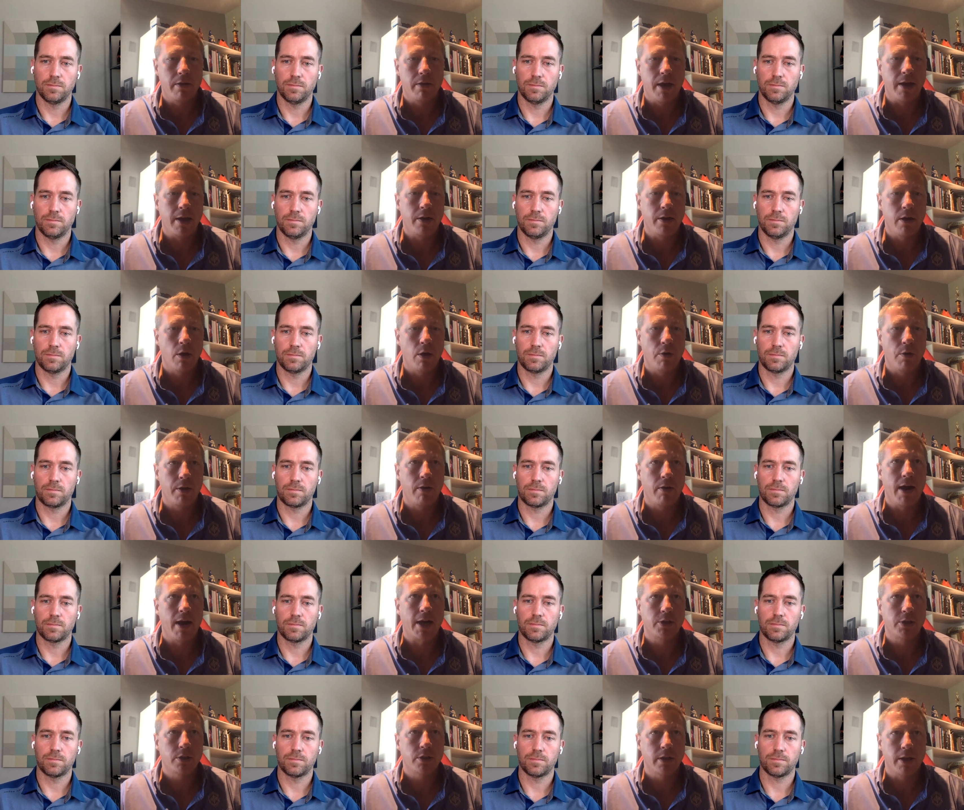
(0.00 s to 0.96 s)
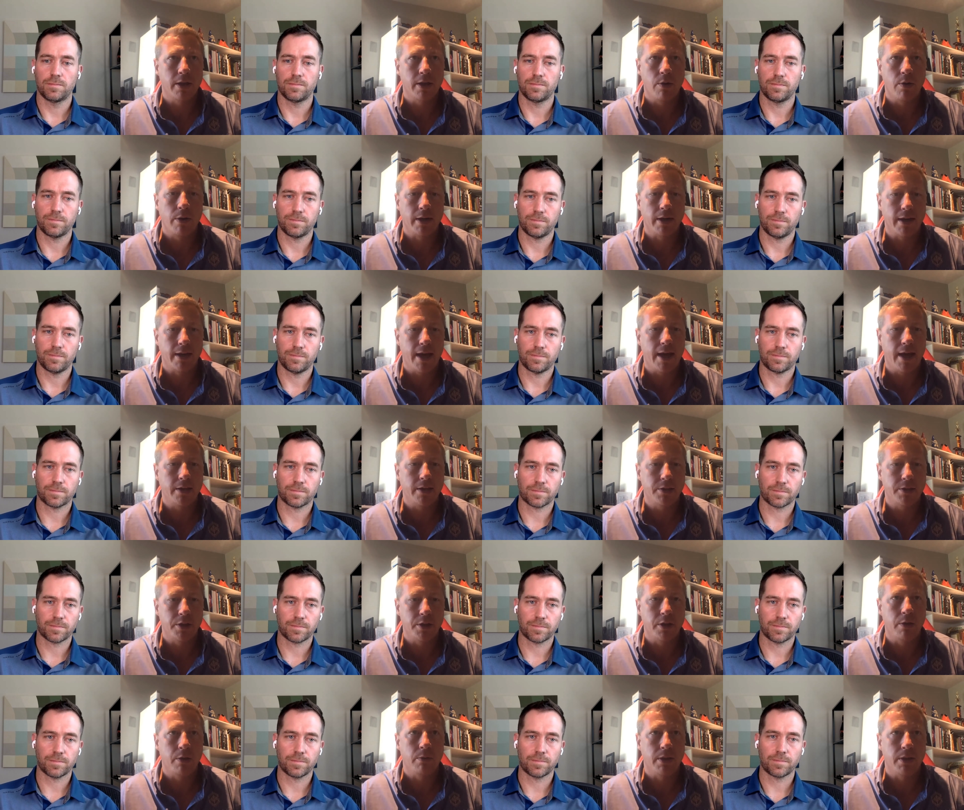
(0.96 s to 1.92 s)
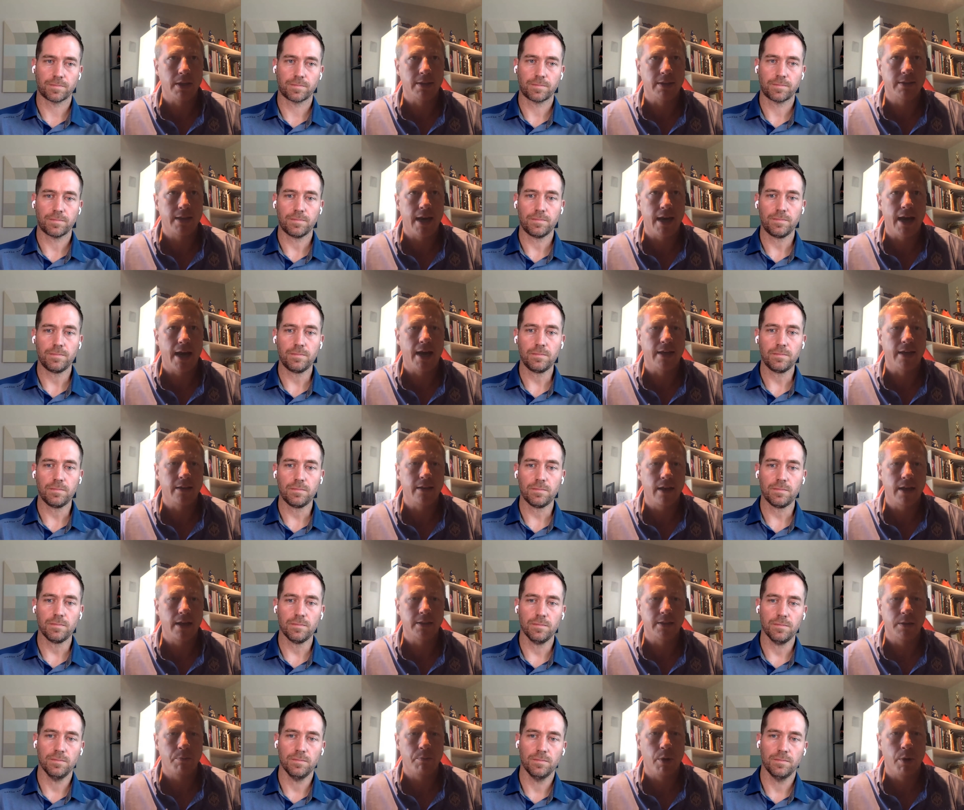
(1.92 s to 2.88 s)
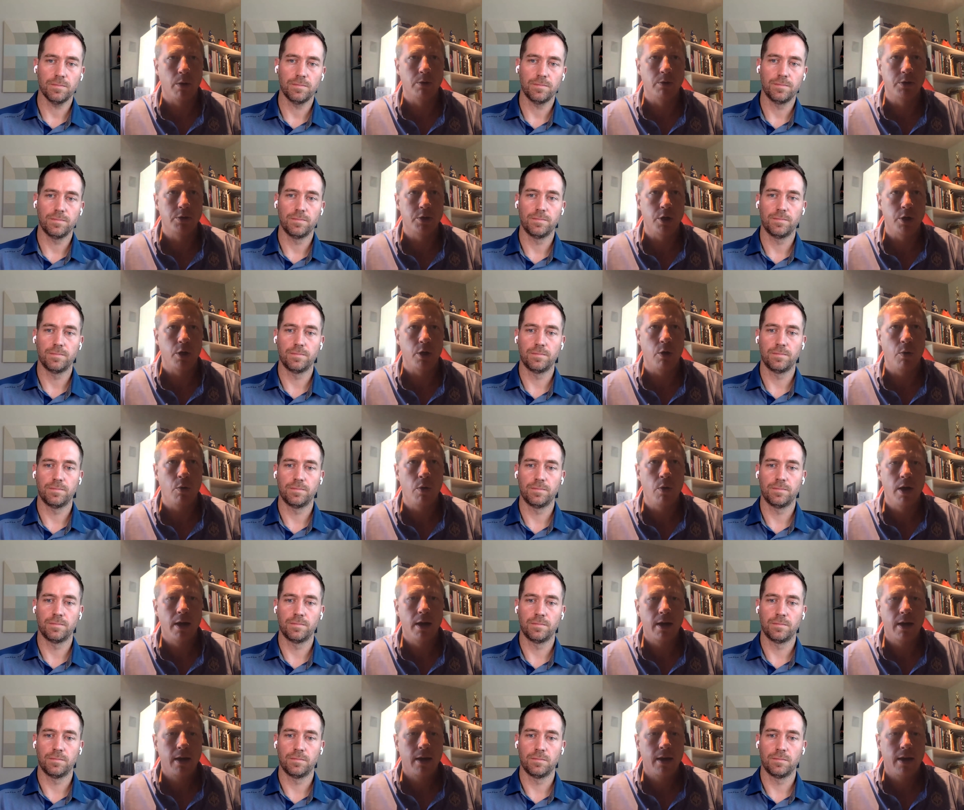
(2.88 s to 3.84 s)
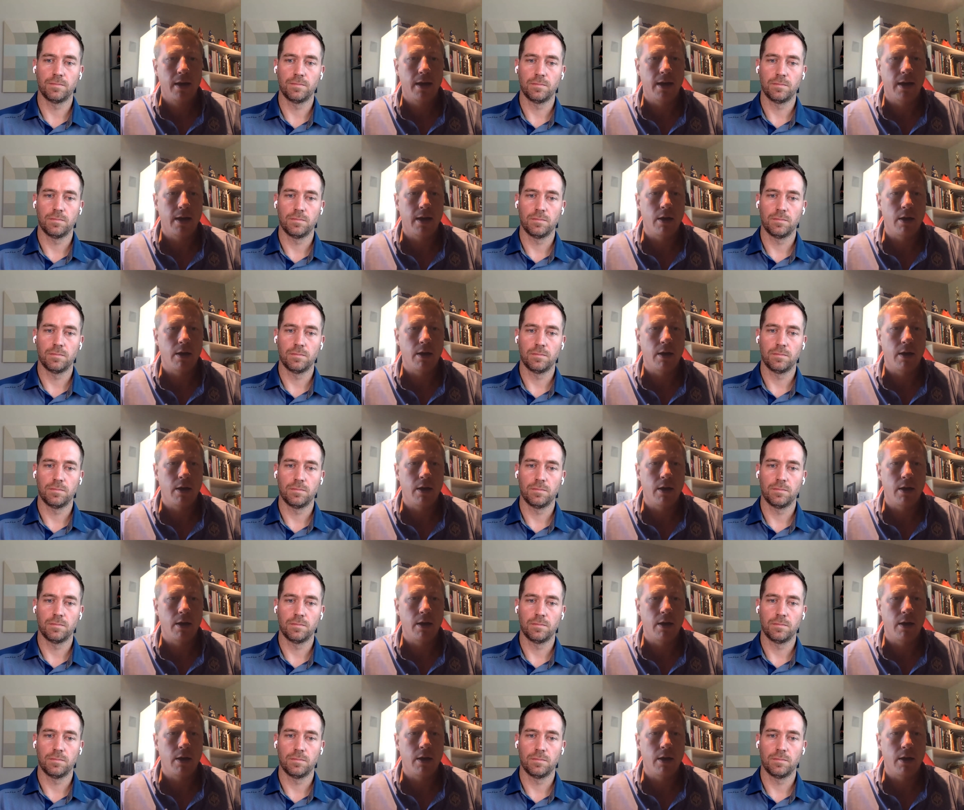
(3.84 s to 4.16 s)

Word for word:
Speaker 1: when they know they're actually going to execute this, as opposed to